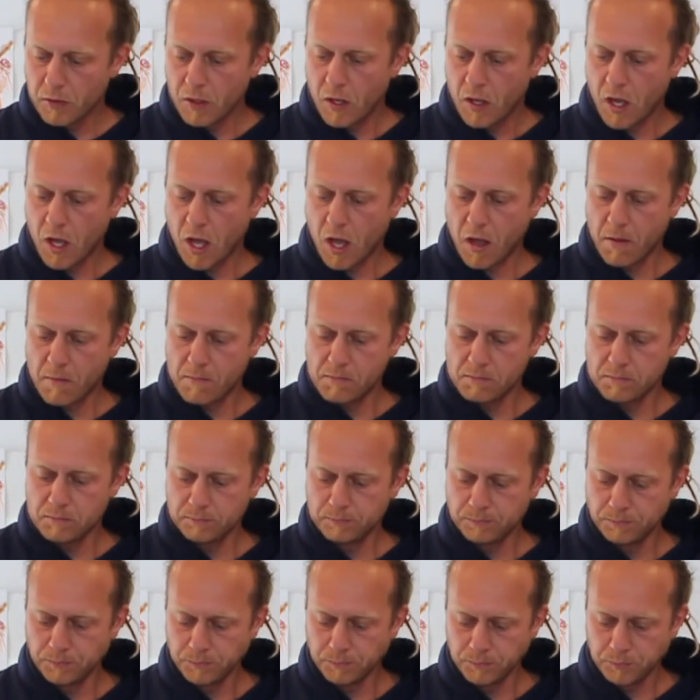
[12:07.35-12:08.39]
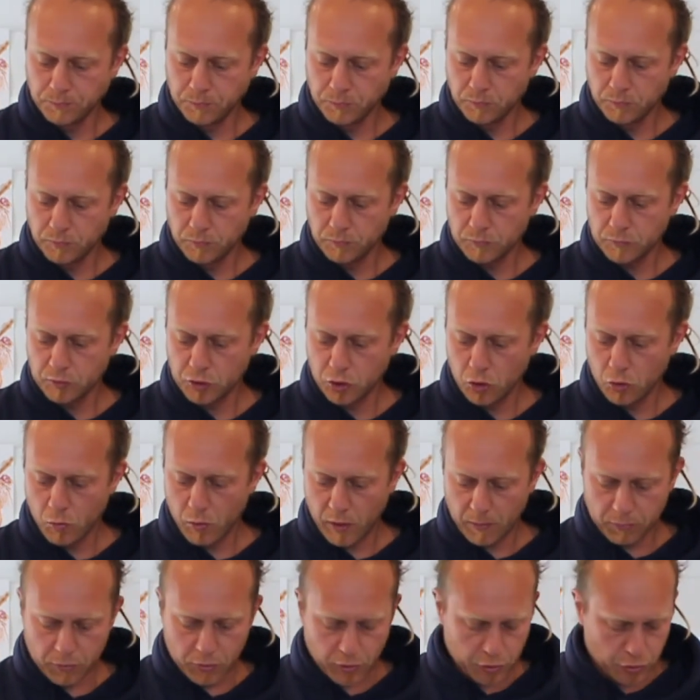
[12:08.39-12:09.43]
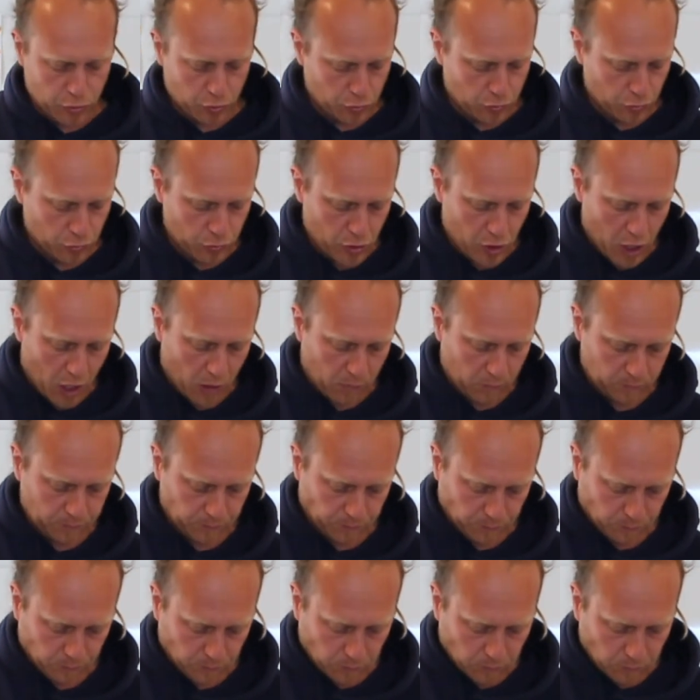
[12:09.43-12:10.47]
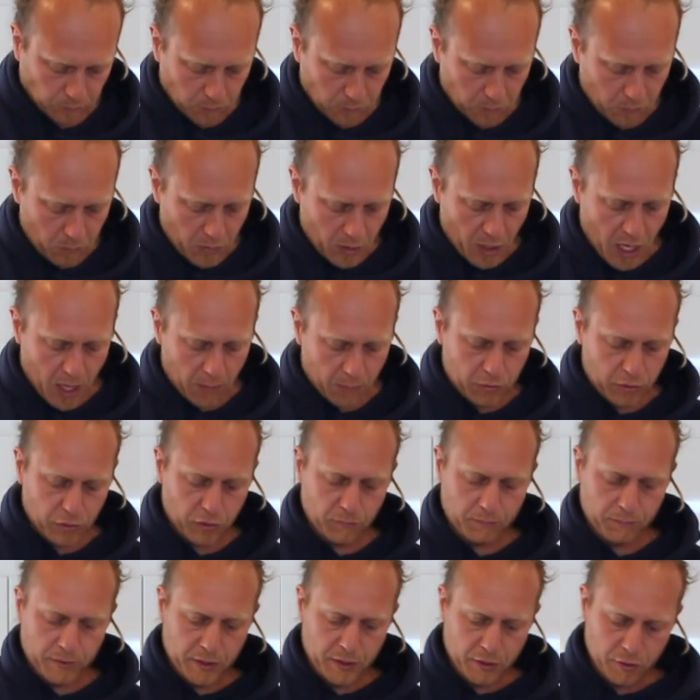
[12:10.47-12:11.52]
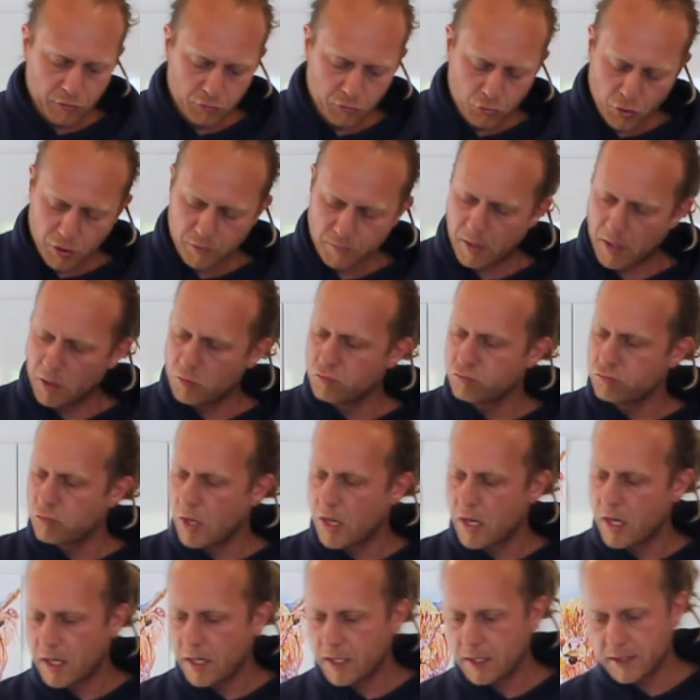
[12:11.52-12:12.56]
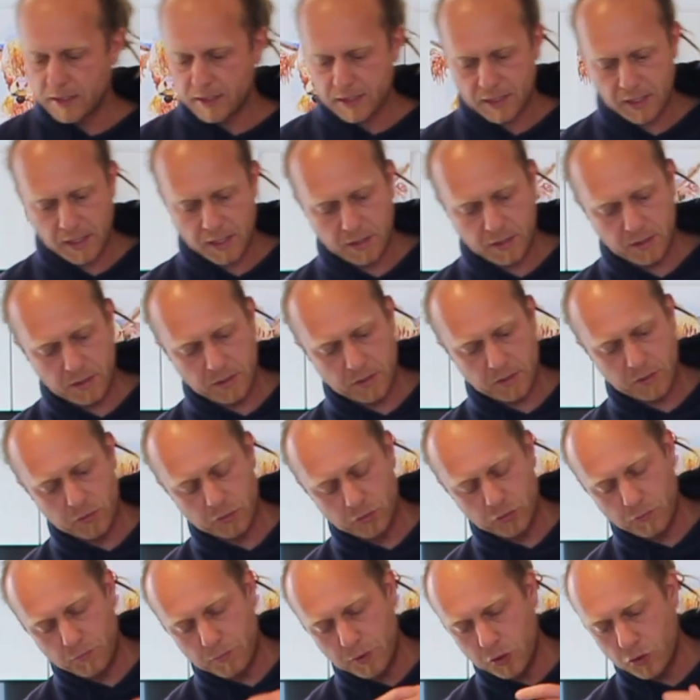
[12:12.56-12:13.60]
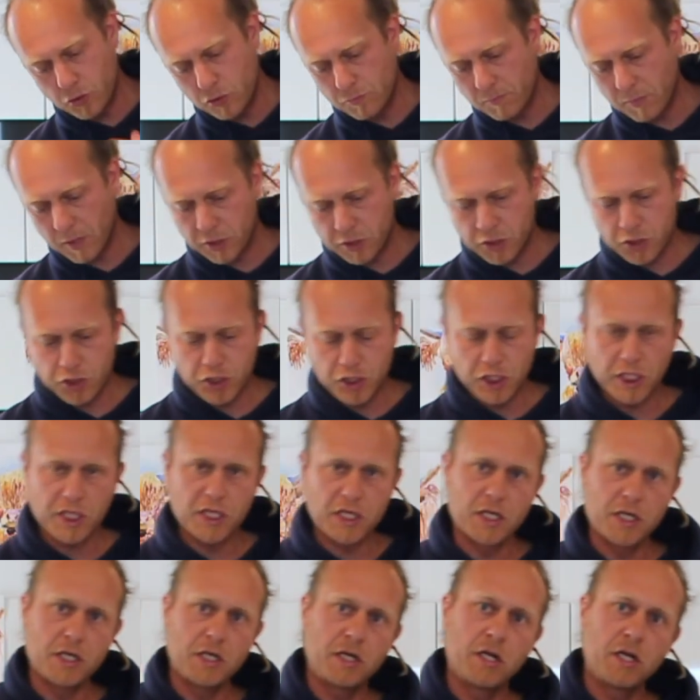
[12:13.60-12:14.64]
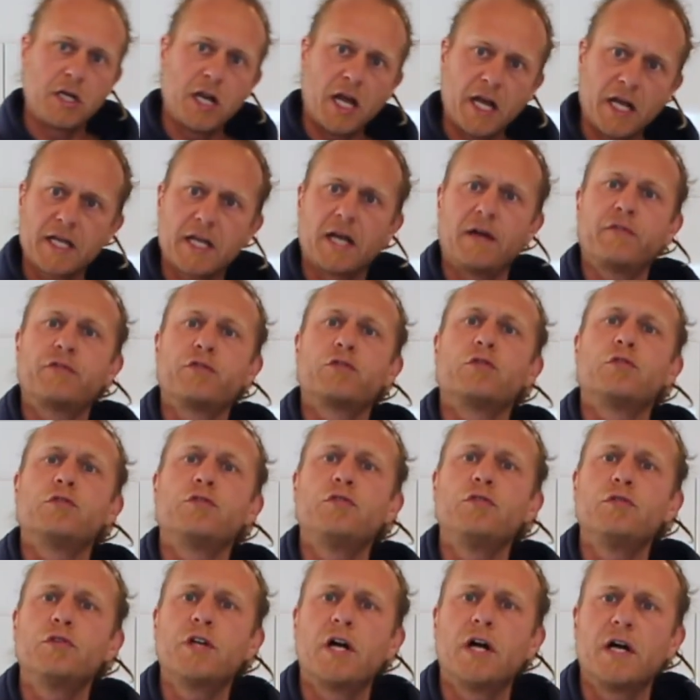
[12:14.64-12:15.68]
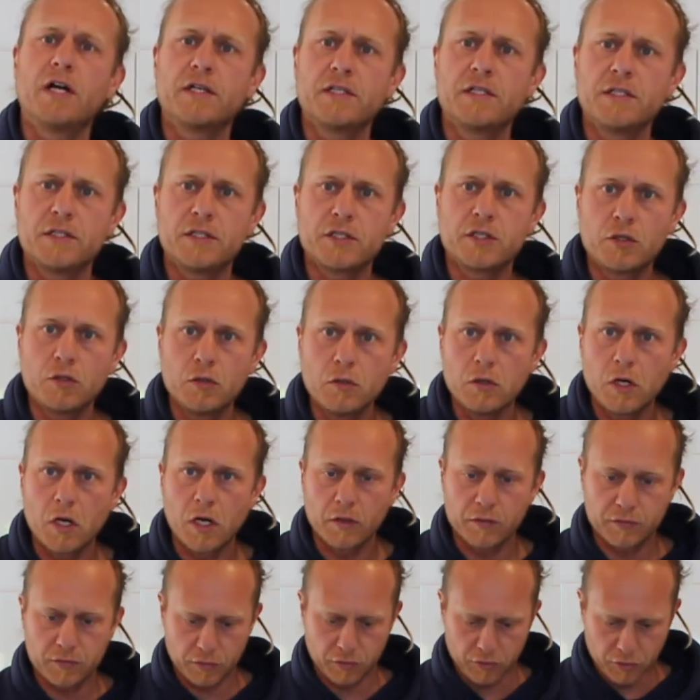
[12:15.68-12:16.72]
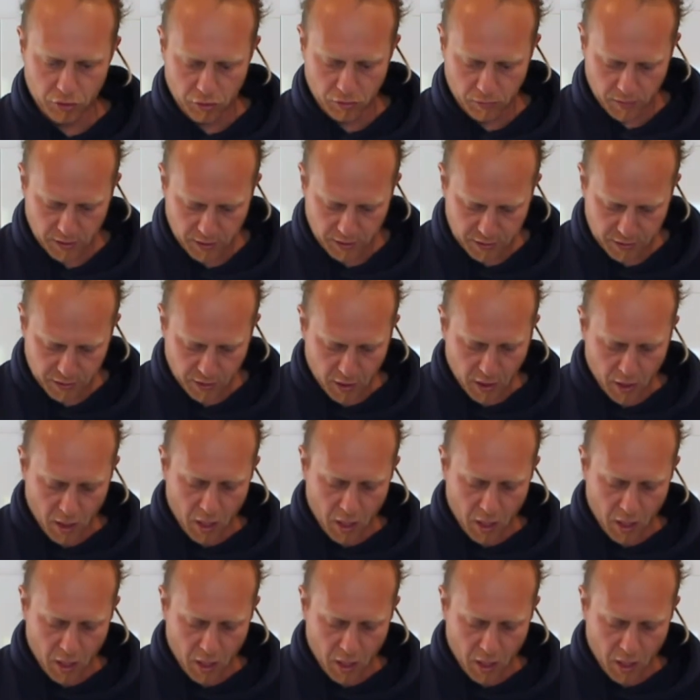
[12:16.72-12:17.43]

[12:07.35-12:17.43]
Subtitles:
So what I'm going to do now, I'm going to be doing my rice and I'm going to be doing my chicken like I've taught you guys in school how to do it.